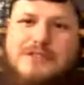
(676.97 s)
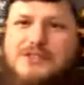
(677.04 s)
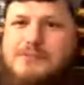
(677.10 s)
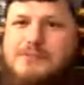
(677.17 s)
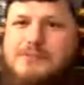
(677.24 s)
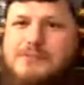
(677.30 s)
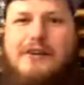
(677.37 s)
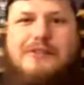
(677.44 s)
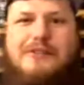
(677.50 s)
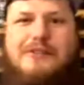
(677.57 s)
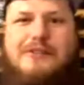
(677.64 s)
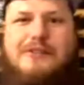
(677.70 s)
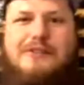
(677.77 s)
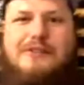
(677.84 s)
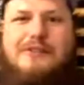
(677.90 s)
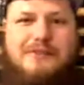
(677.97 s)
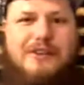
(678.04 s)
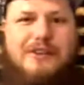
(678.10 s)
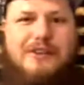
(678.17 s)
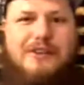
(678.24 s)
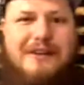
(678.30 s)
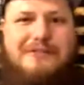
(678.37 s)
smell,
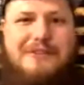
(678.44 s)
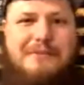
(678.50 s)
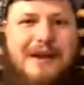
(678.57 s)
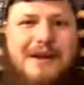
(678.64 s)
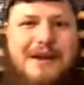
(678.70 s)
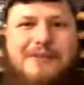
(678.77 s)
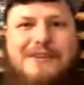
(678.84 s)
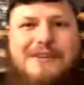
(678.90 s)
out and about.